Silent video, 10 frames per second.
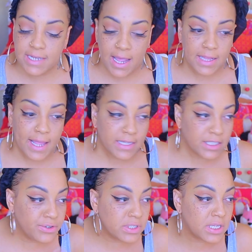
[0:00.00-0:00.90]
day. Like
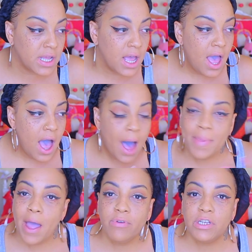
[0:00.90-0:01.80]
seriously, I'm
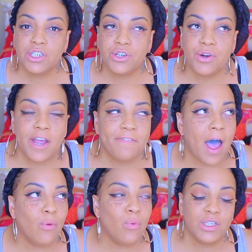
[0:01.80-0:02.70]
not really sure if
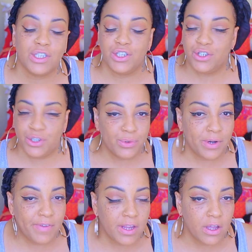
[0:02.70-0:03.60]
I want to do
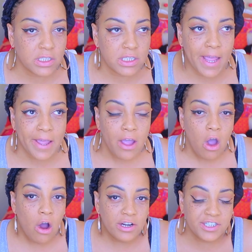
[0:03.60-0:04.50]
a video today
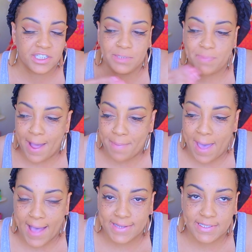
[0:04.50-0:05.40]
or just
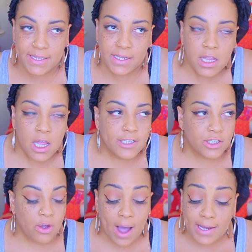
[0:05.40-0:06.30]
bypass it.
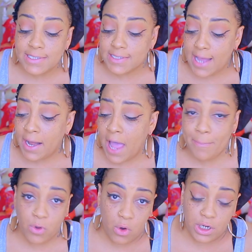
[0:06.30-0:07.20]
So I decided
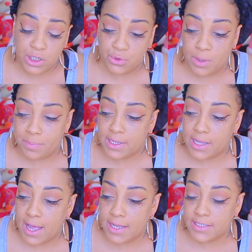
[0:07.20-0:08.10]
I'm going to do it
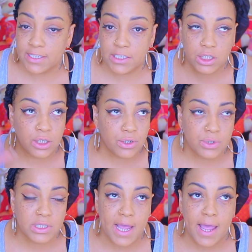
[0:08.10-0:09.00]
because it's
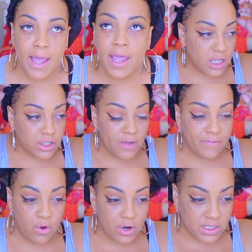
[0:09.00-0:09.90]
Tuesday. So
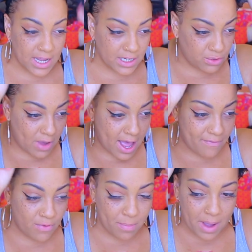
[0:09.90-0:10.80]
of course I do
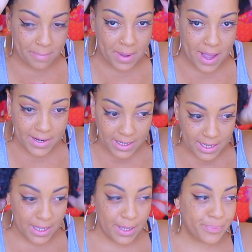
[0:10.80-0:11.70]
have on my bonnet
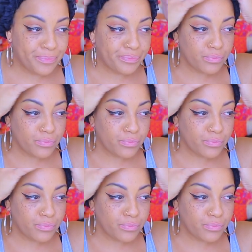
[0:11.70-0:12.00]
and